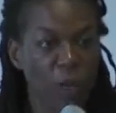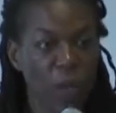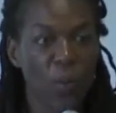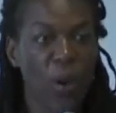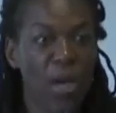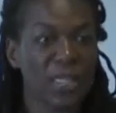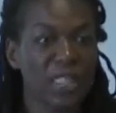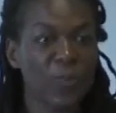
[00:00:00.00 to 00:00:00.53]
What I
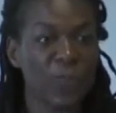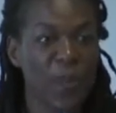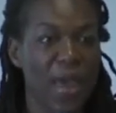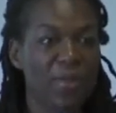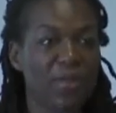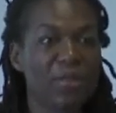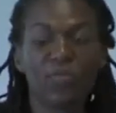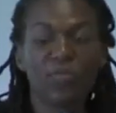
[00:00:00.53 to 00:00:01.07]
want to
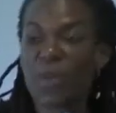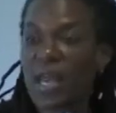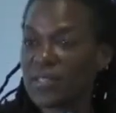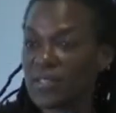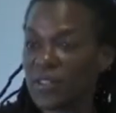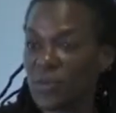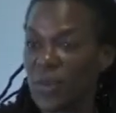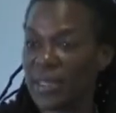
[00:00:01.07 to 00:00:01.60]
spend the
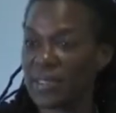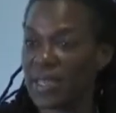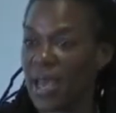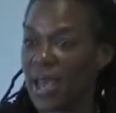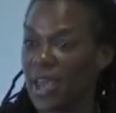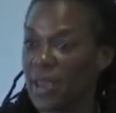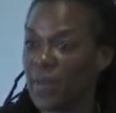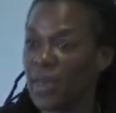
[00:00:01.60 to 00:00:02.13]
rest of my
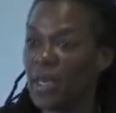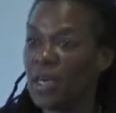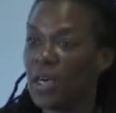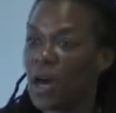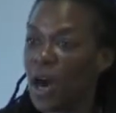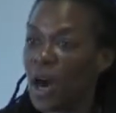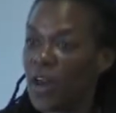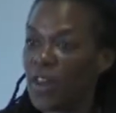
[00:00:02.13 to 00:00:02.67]
time
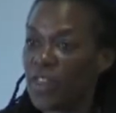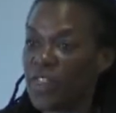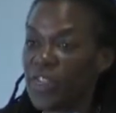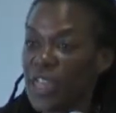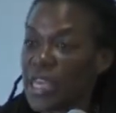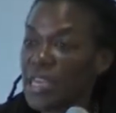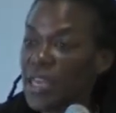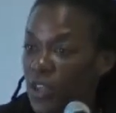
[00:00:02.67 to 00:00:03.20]
uh,
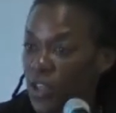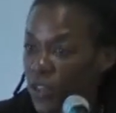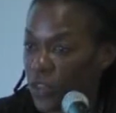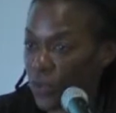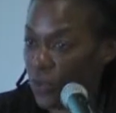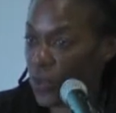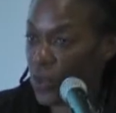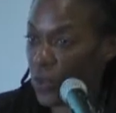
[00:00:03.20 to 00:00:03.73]
thinking
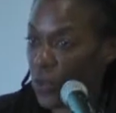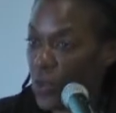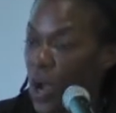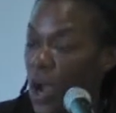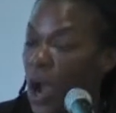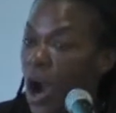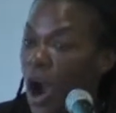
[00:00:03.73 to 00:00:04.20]
through